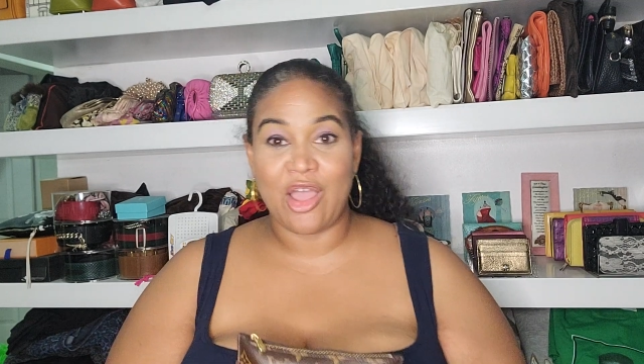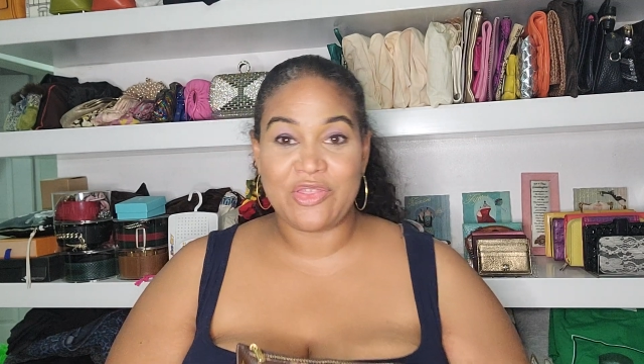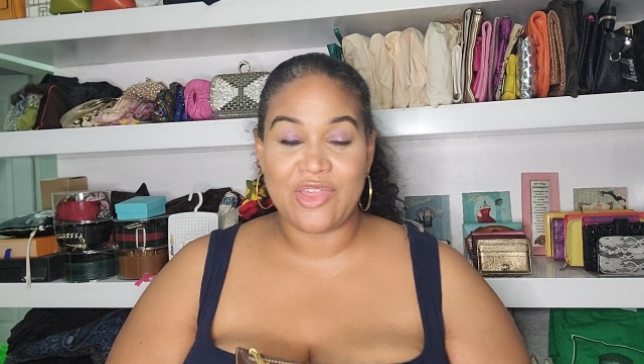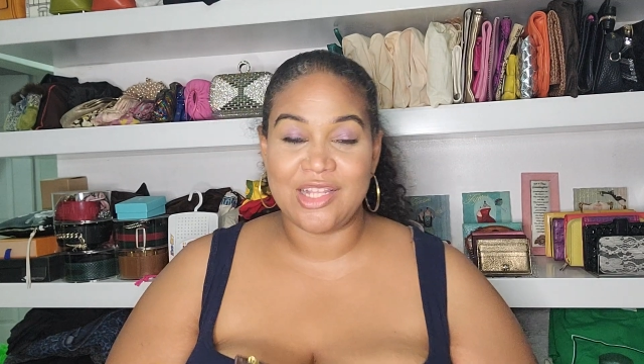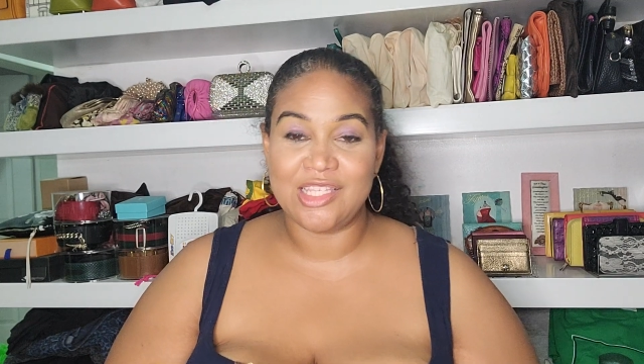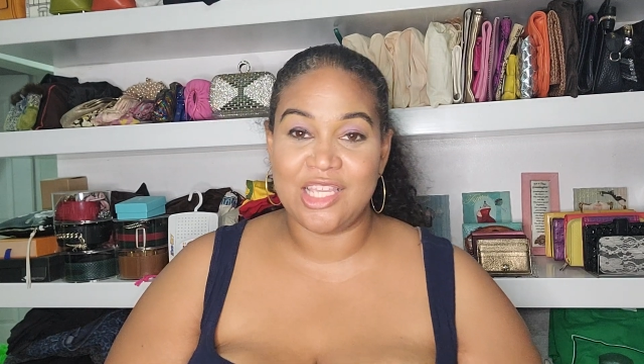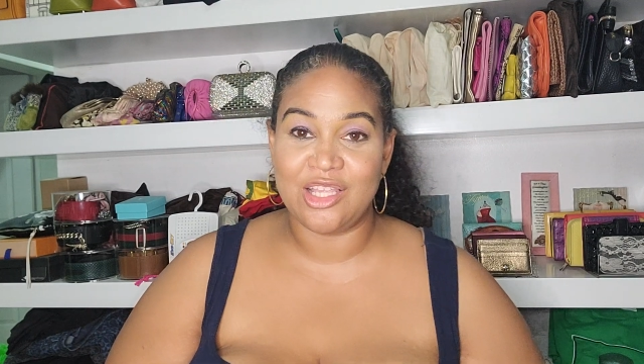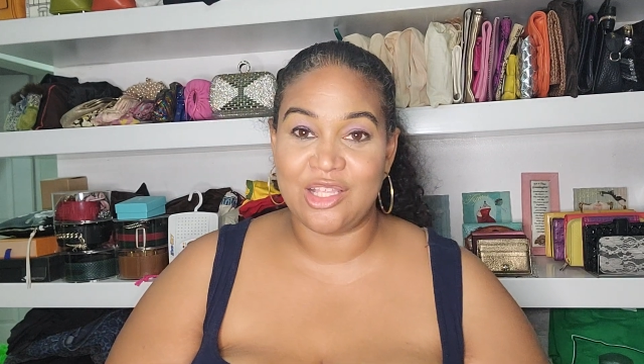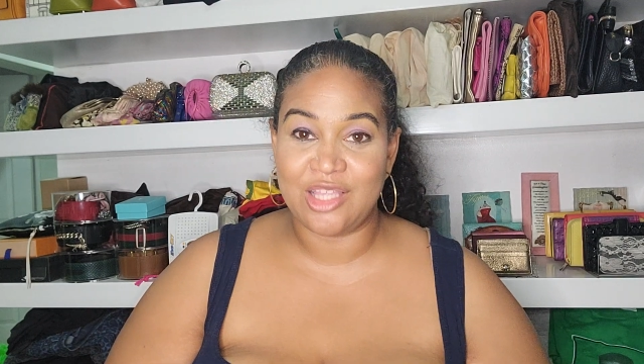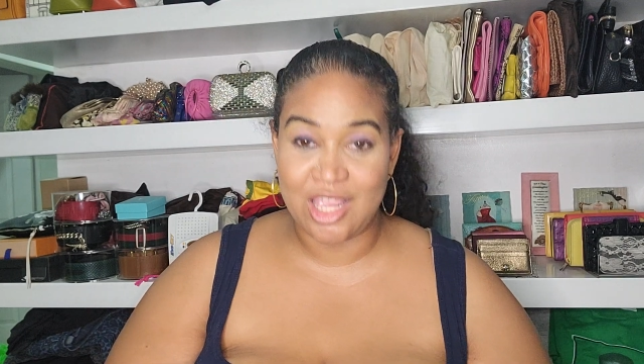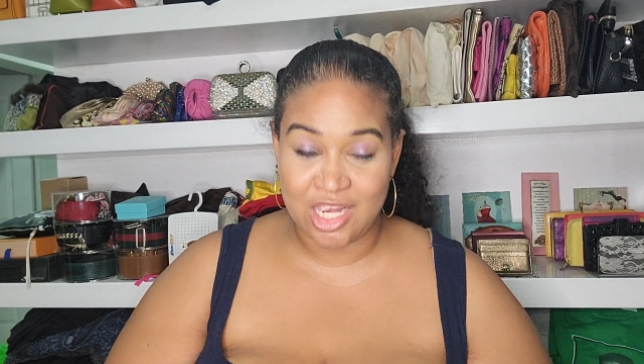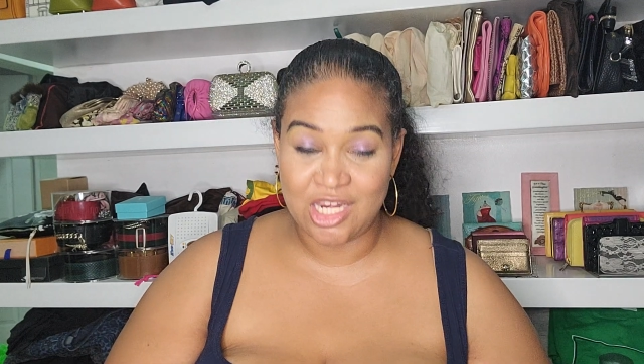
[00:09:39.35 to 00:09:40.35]

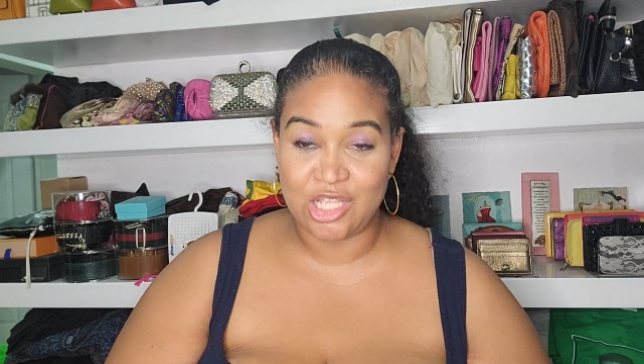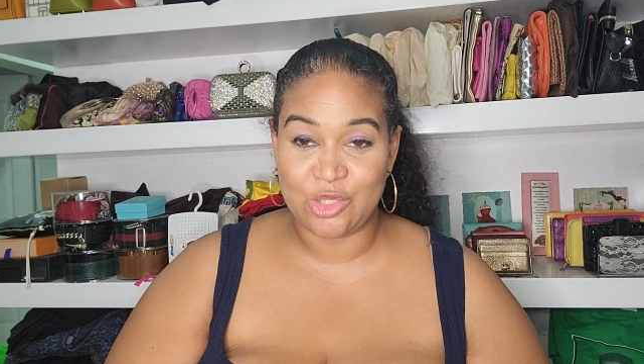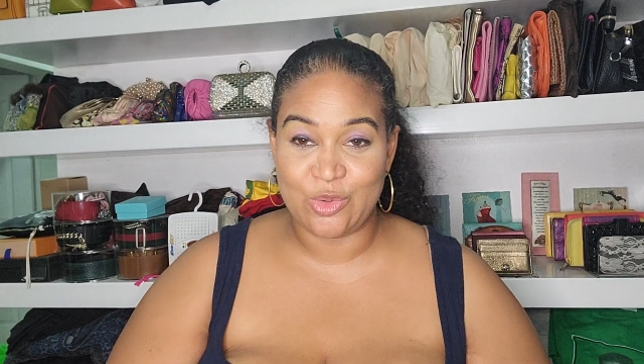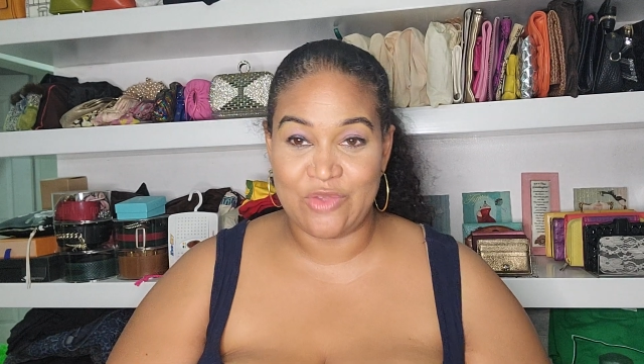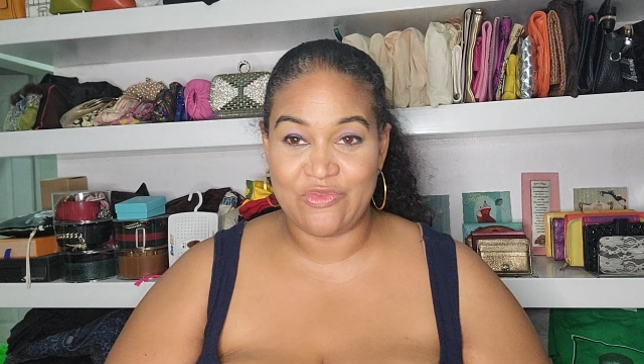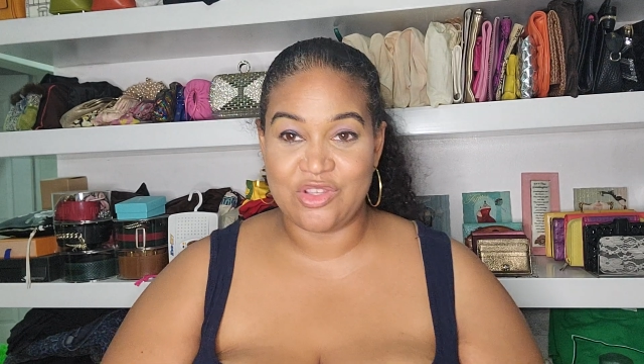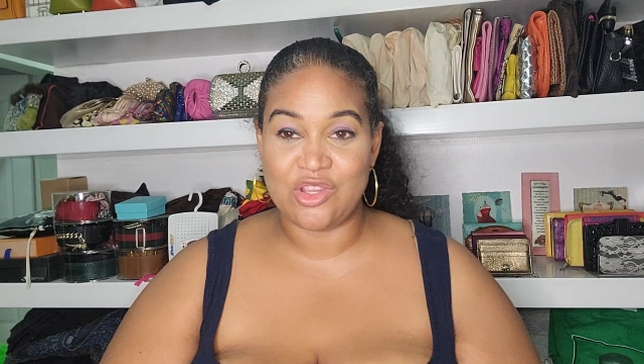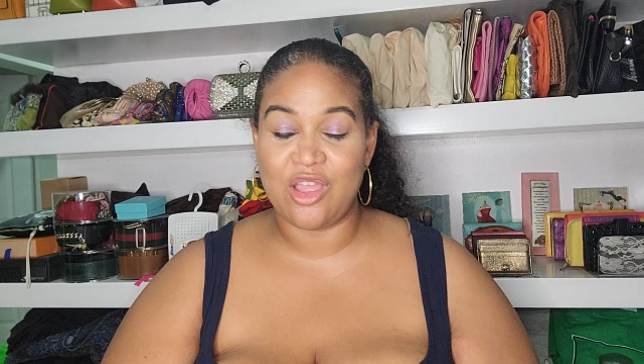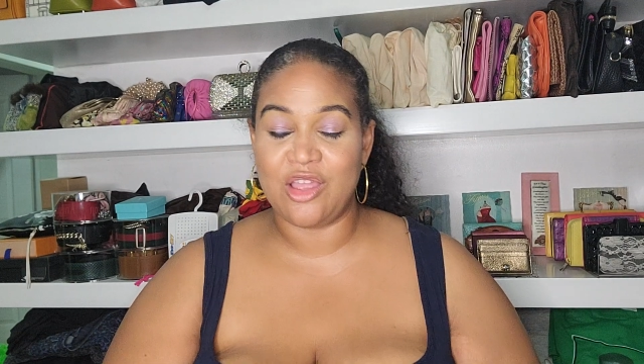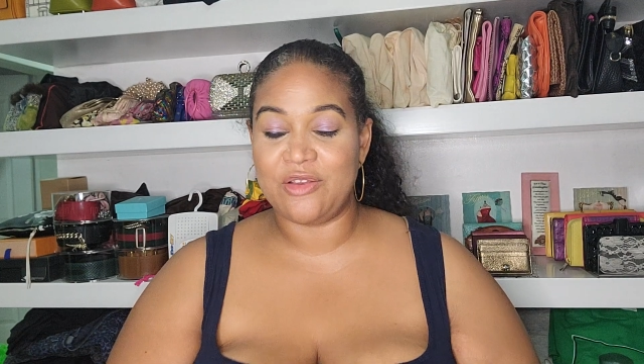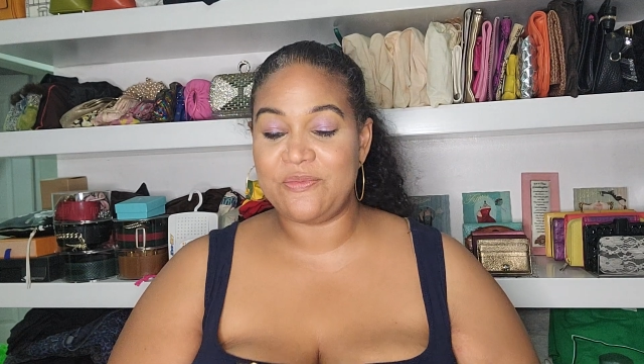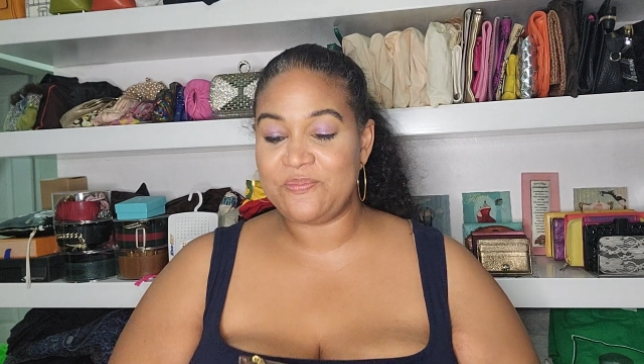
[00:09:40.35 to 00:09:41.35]
authenticating Louis
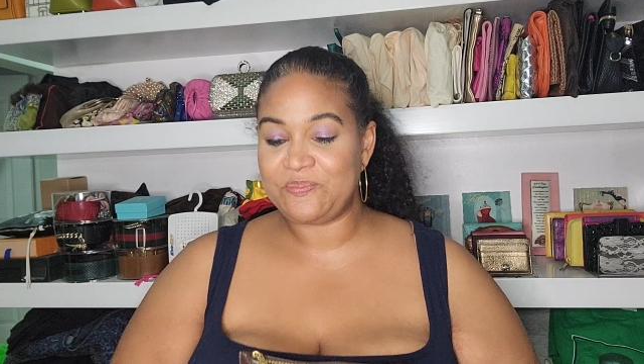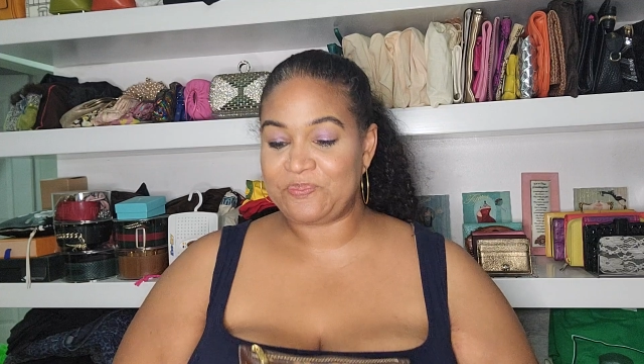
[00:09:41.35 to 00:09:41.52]
Vuitton,